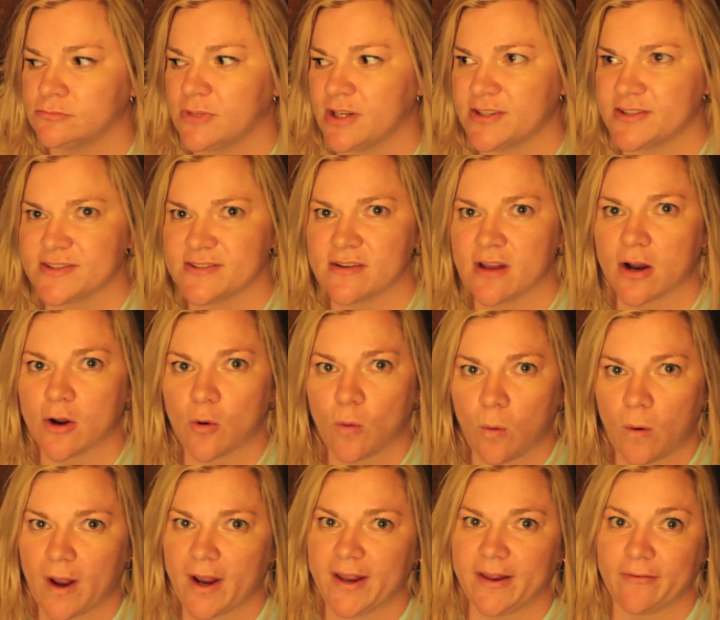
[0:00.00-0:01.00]
It's not
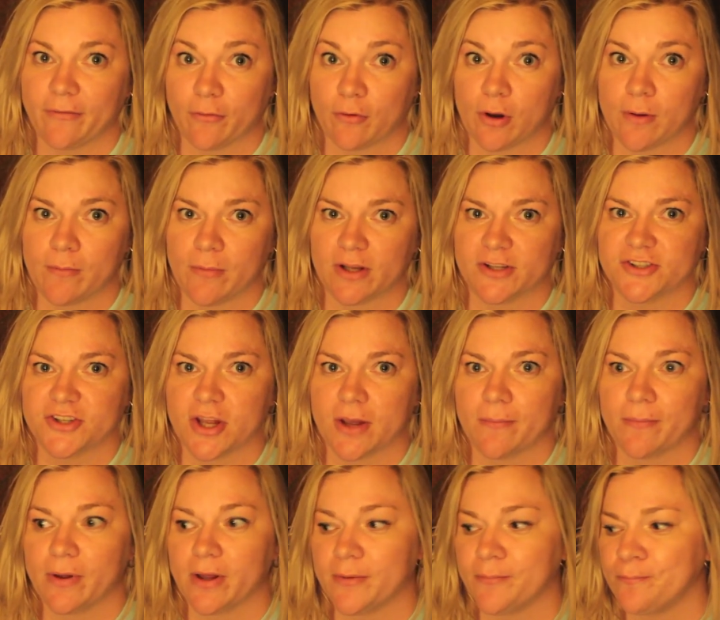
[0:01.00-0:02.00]
quite 3 months
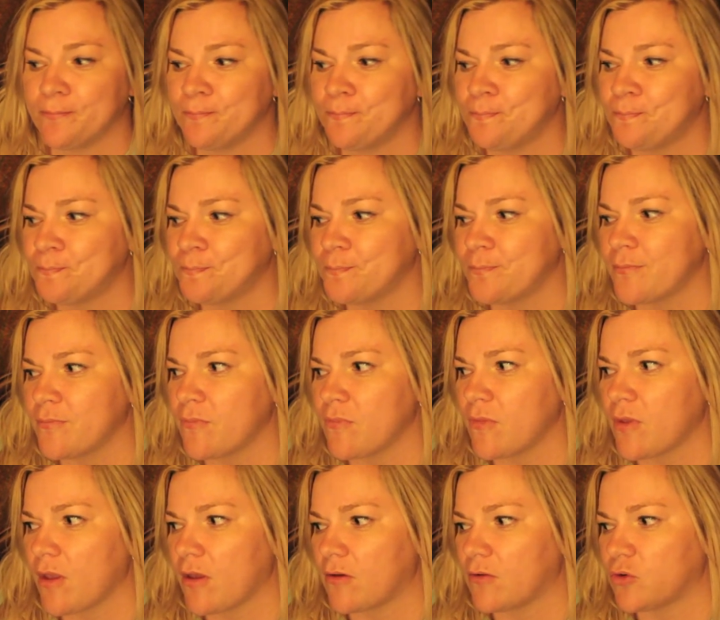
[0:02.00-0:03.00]
yet, but
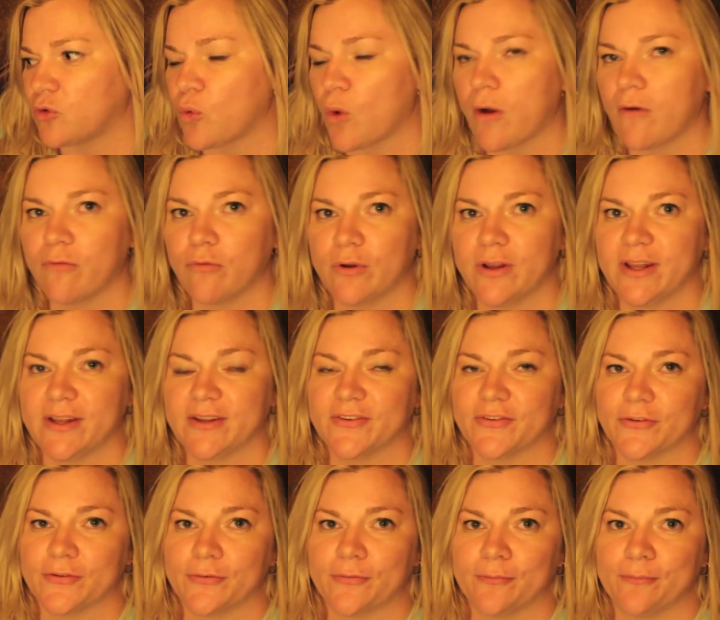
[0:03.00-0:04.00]
12
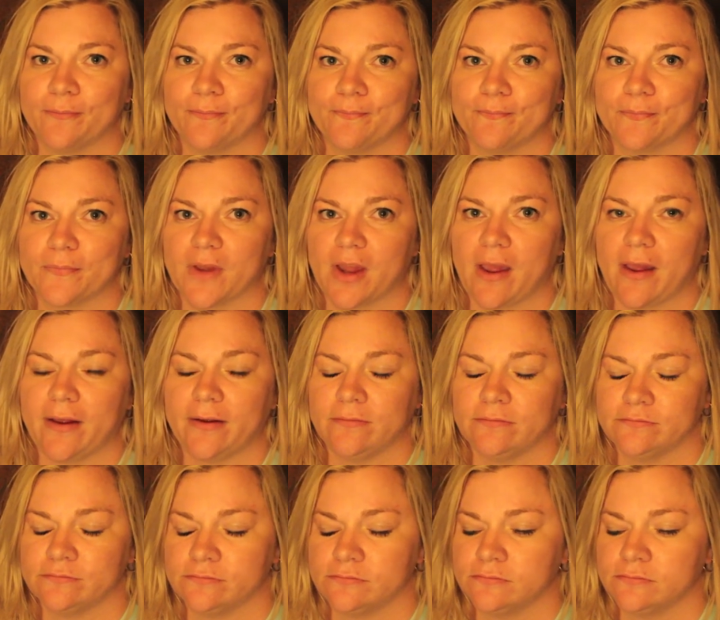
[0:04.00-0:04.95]
weeks, okay?